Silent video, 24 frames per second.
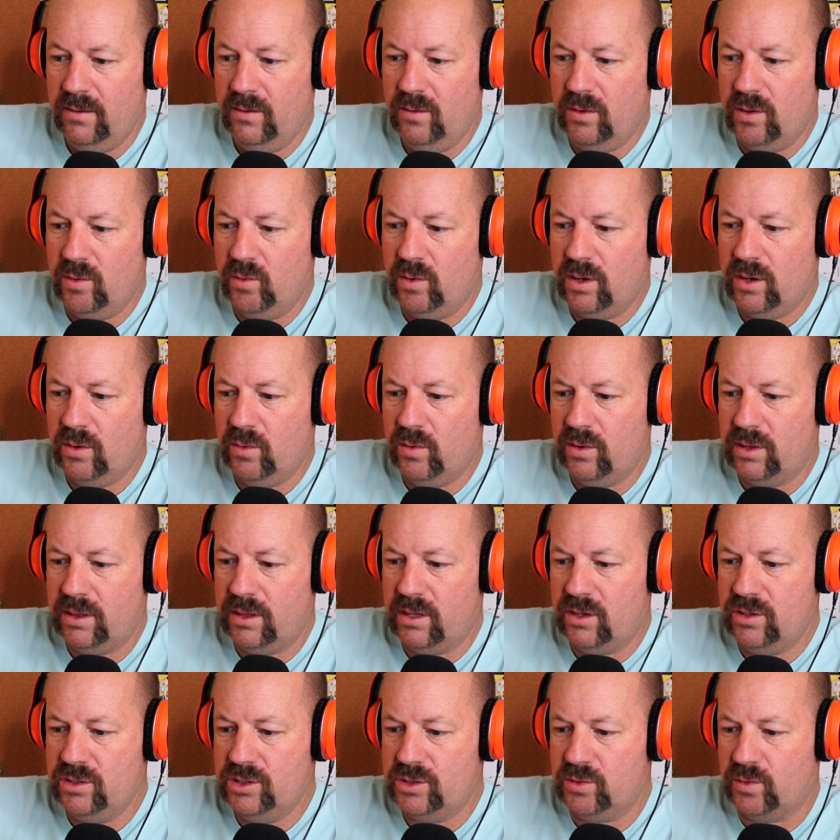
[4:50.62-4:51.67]
Oh, I wonder what
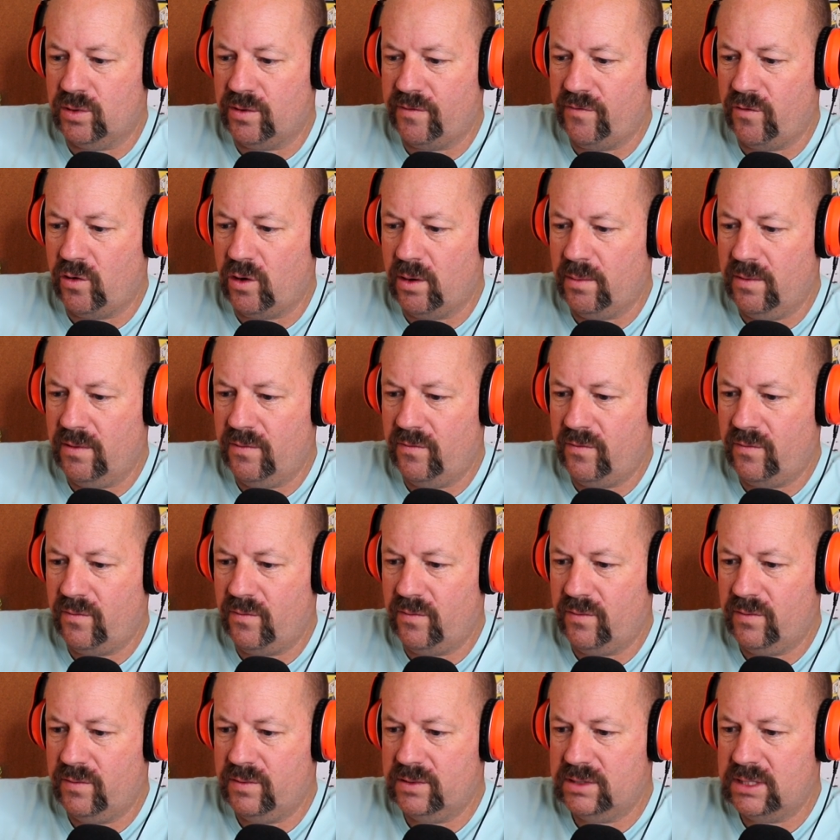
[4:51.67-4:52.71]
those were for
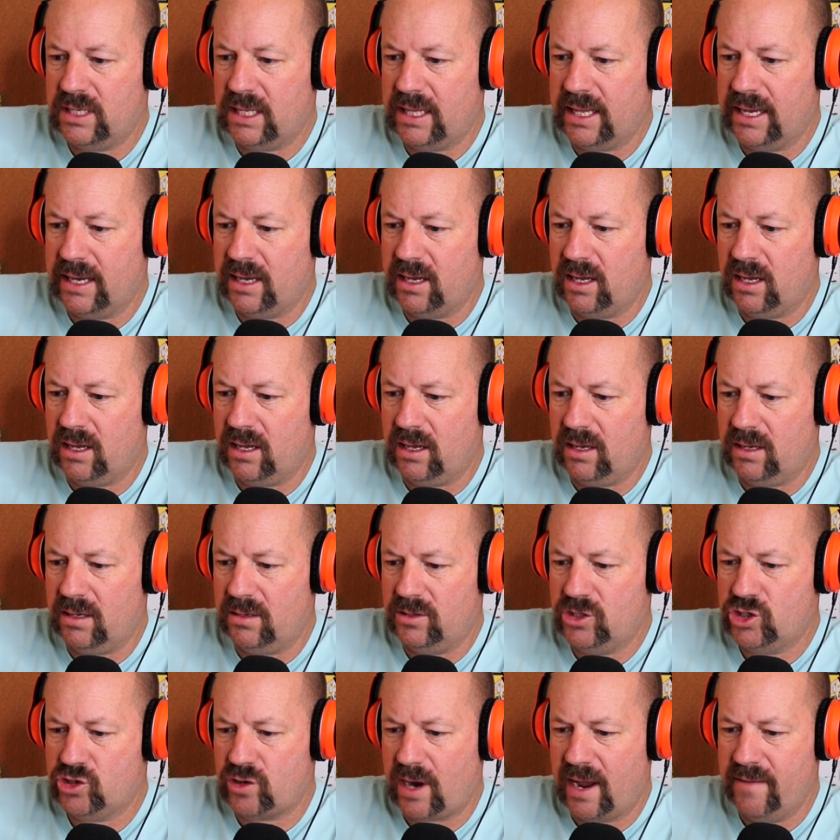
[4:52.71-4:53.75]
before. Was that like a
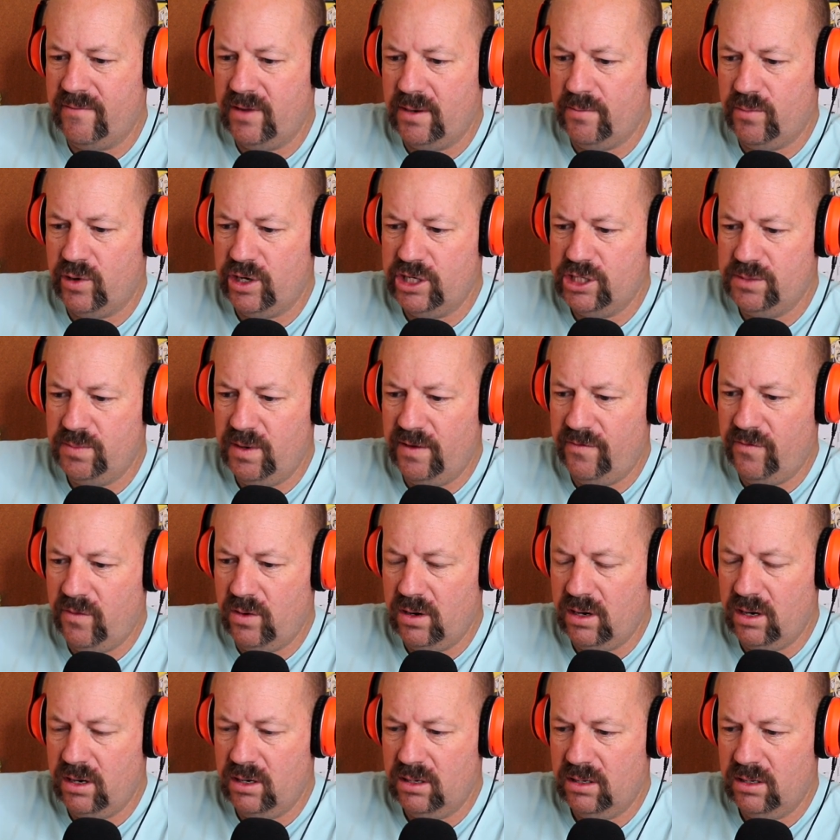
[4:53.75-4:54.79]
driving bridge before?